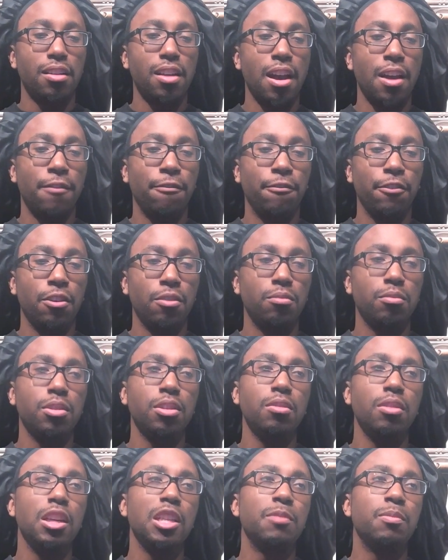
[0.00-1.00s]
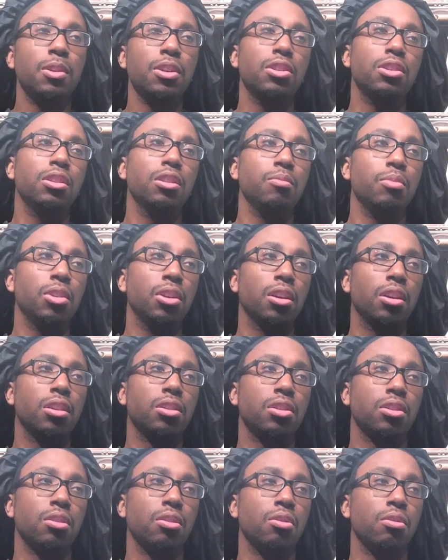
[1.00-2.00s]
I felt, especially
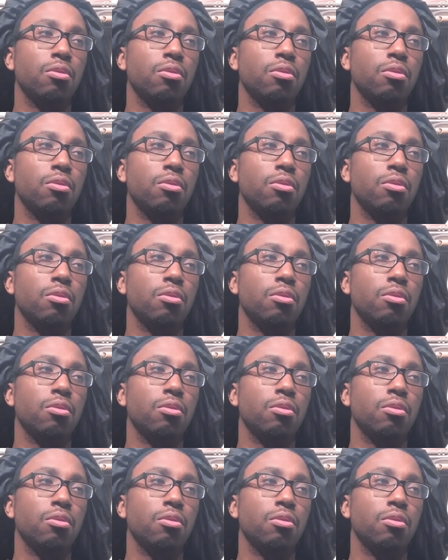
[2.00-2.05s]
because of the